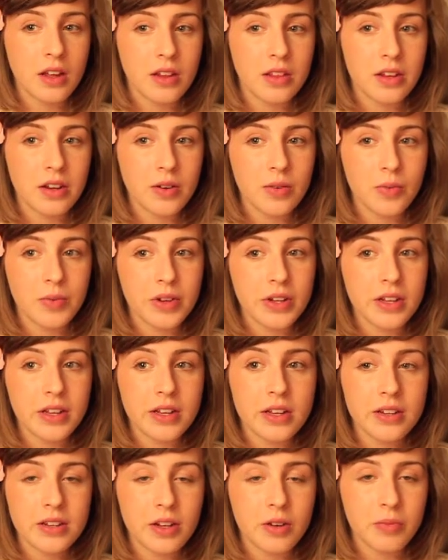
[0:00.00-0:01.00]
They're
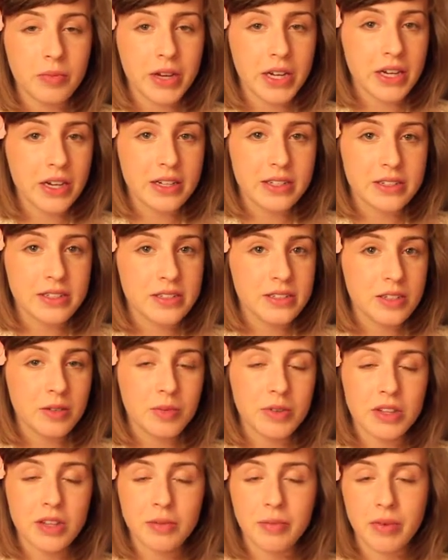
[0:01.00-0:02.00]
really low maintenance.
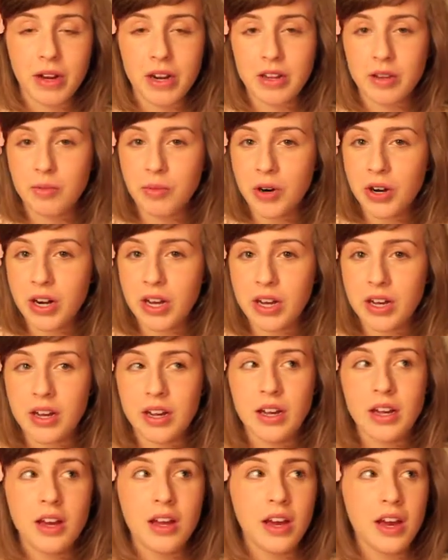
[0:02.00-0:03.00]
You put them on in the
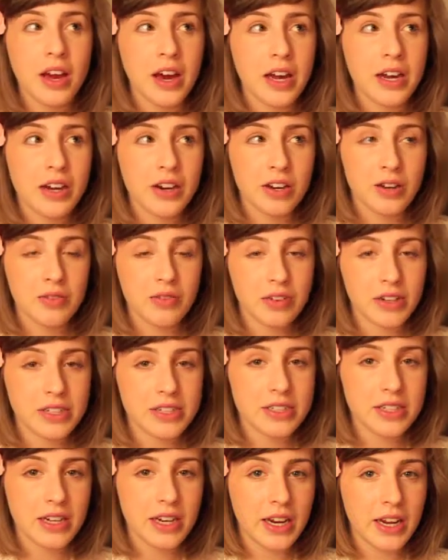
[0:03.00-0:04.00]
morning and you're good for the
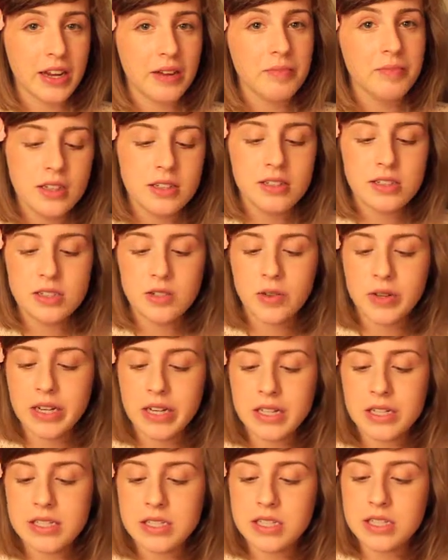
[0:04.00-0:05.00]
rest of the day. This one
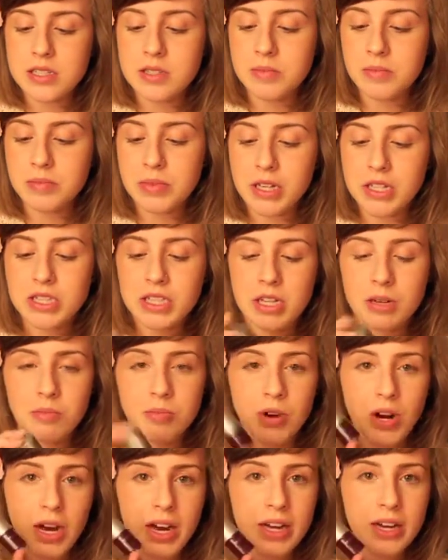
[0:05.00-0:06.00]
is Blushing
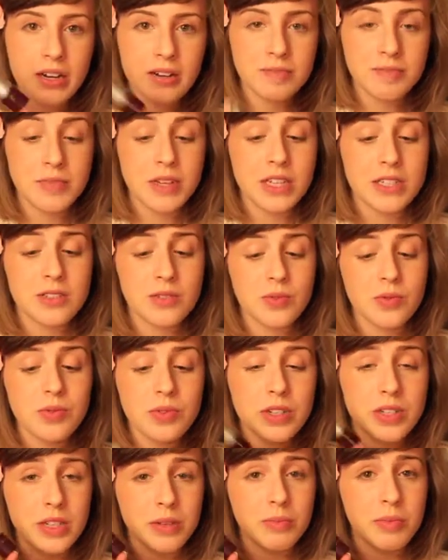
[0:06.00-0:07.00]
Bride. It's
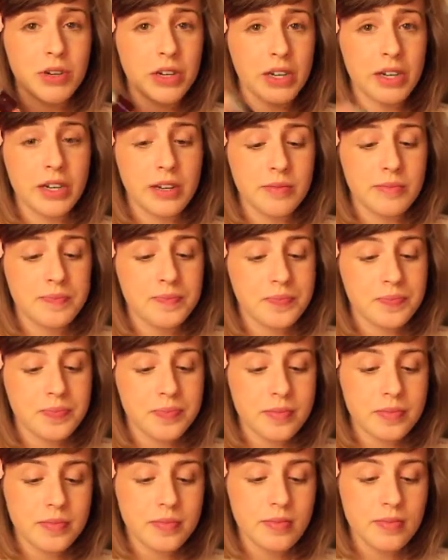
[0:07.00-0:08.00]
really pretty.
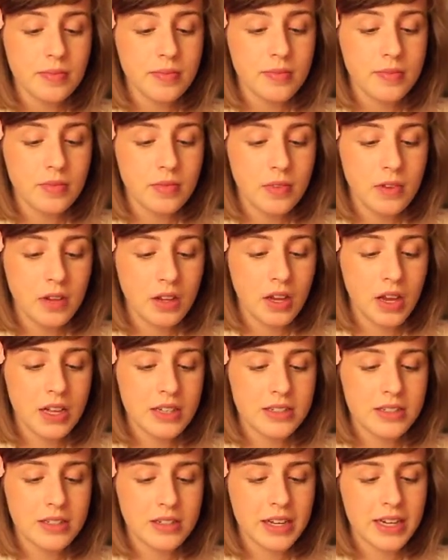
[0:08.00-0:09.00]

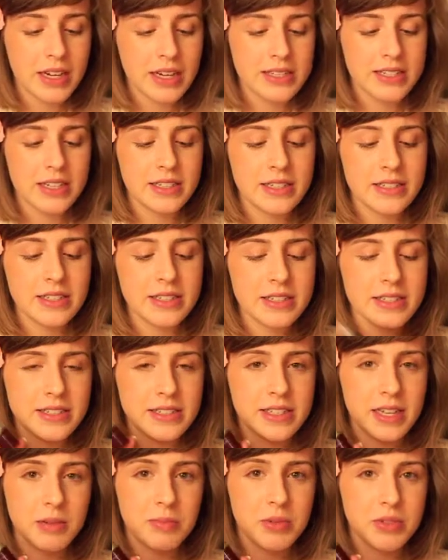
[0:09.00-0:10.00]
And like I said, this is the
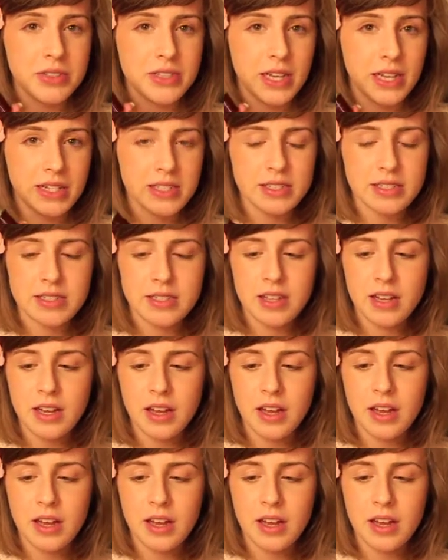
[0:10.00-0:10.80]
sample size.